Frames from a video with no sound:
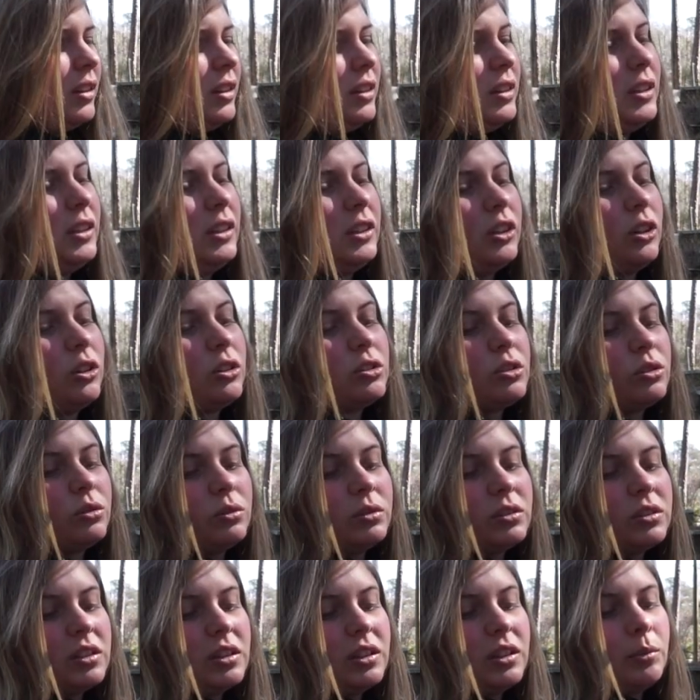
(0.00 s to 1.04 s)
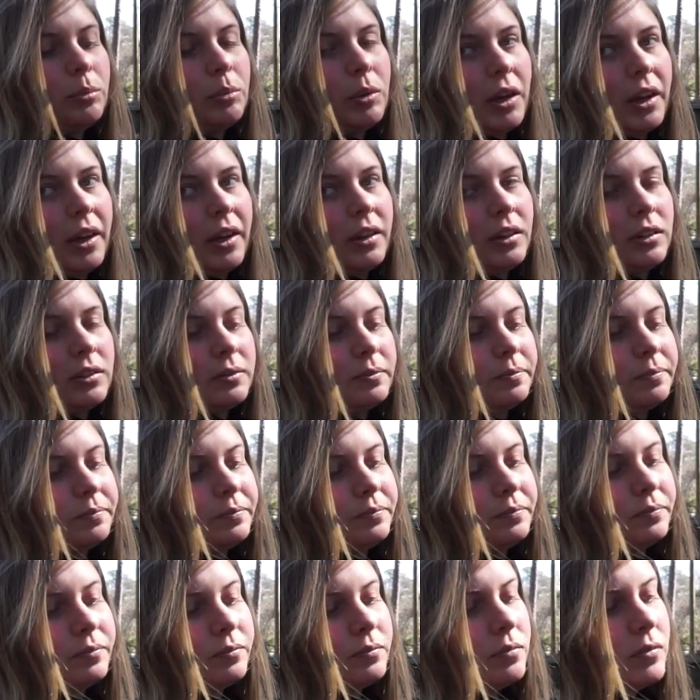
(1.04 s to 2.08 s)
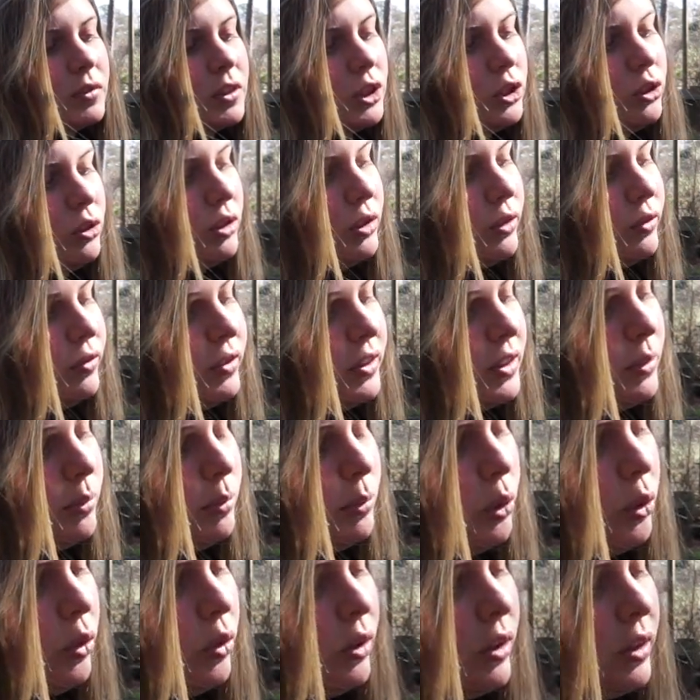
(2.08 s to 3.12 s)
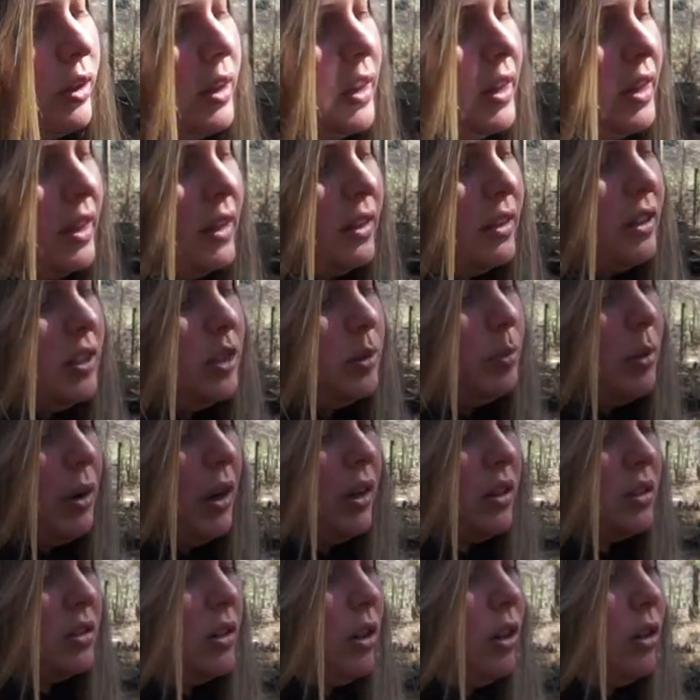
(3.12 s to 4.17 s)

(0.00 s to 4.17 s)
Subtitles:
the larger ones in the back. You could fit more. This box